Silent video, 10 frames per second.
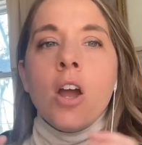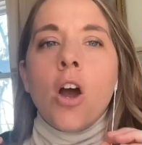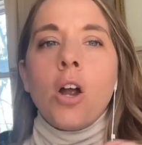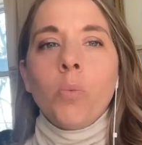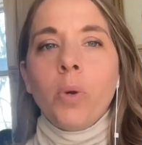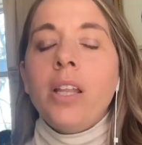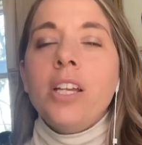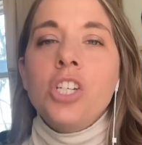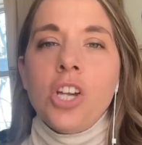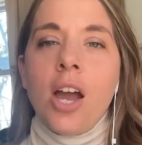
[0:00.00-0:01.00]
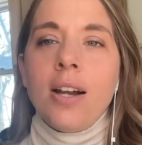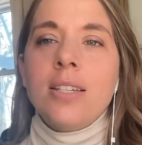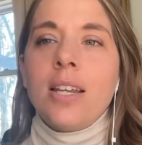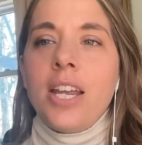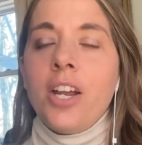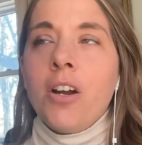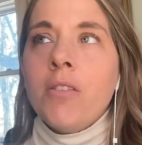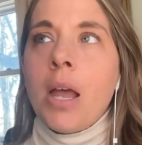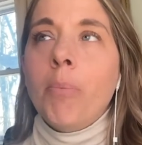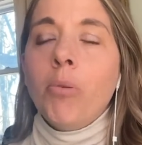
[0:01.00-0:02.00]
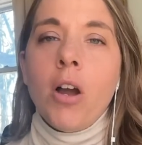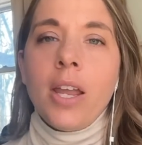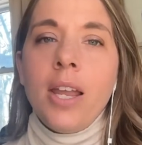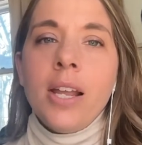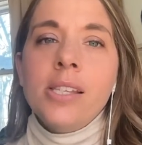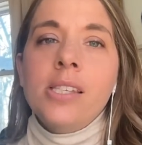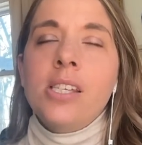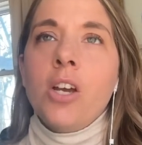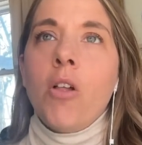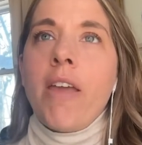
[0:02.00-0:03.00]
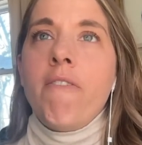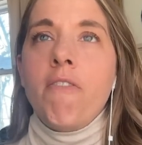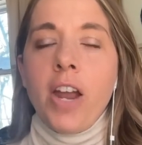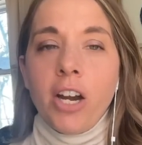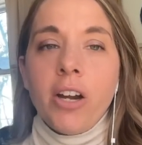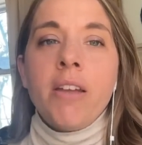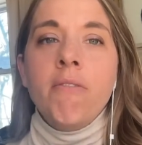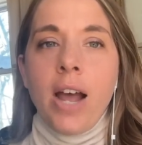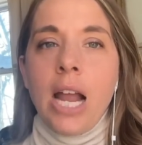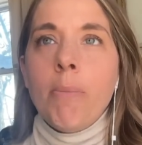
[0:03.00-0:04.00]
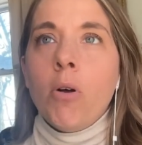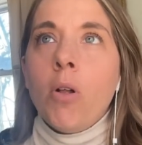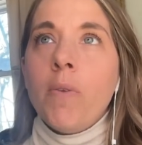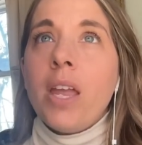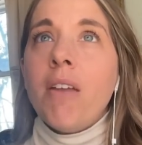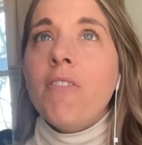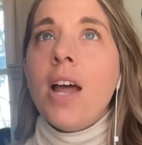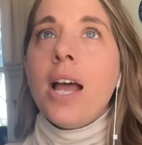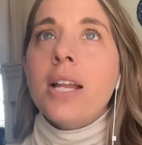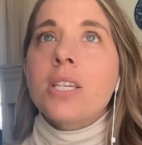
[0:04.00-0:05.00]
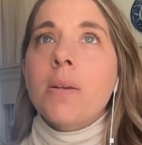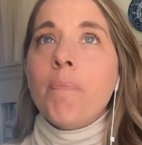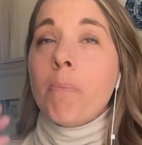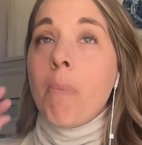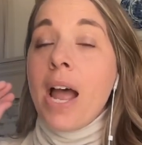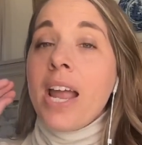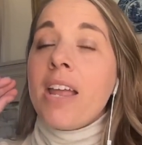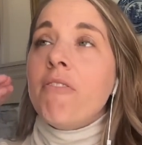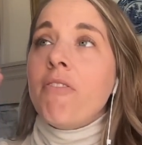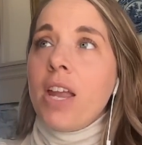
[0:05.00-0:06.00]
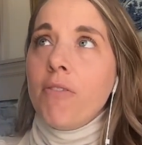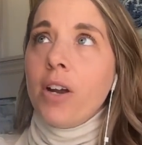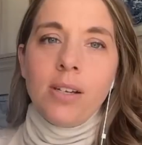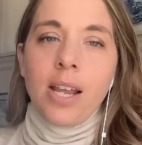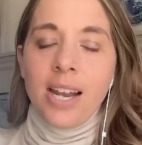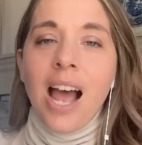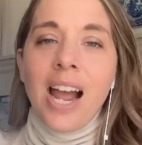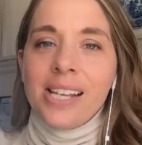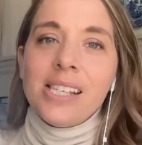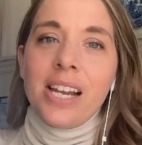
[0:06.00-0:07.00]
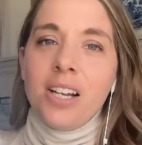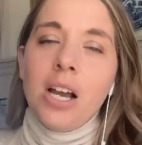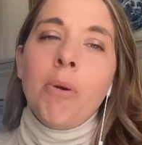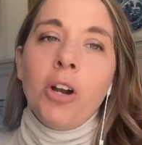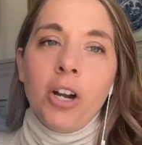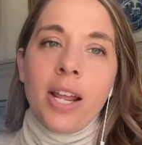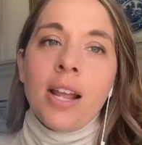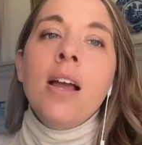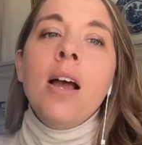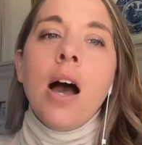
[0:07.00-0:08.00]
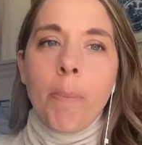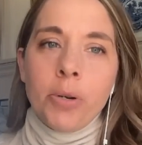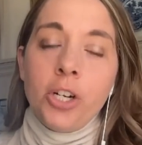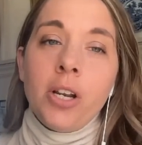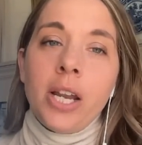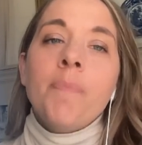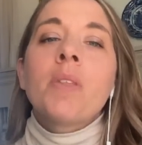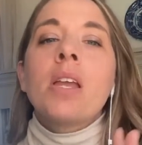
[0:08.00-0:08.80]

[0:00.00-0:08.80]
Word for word: are really shocked to hear that blogging is still a very viable, if not my favorite and highest income earning opportunity.